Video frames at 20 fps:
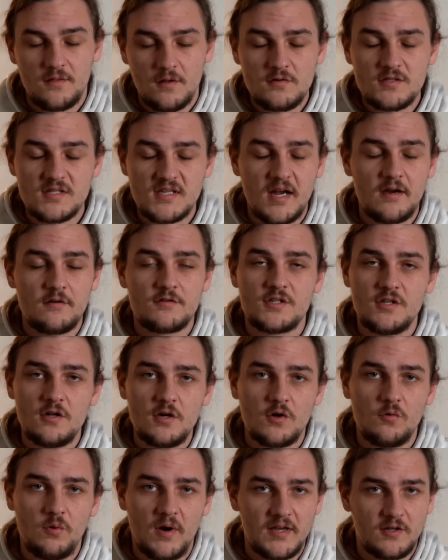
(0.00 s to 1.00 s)
Those tires
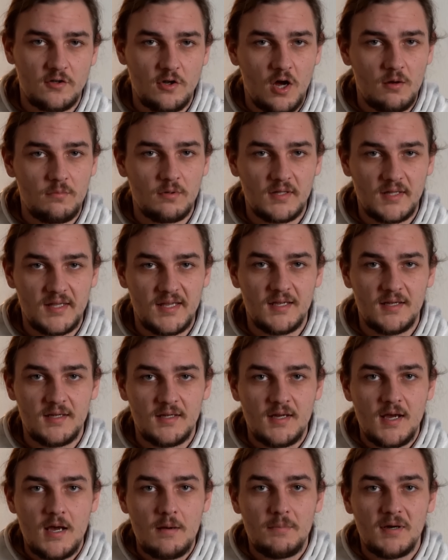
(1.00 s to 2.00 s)
look quite knobbly,
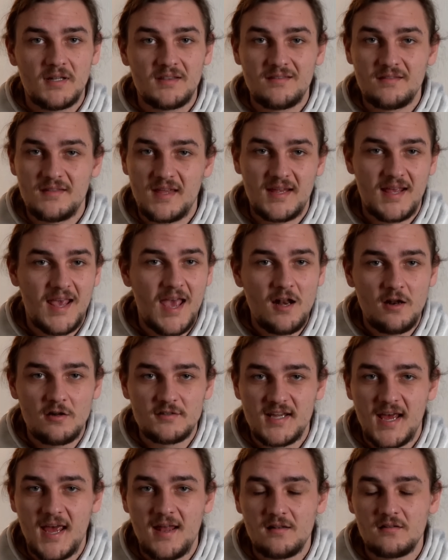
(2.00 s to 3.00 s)
but they
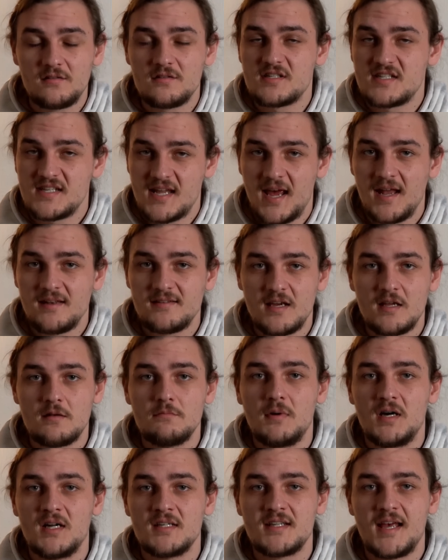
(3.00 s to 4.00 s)
cannot handle sand
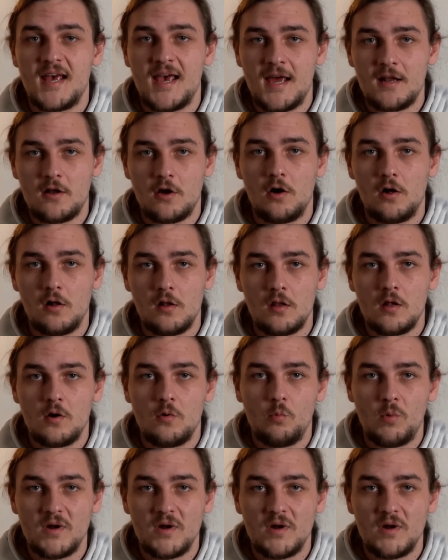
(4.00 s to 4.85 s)
and mud at all.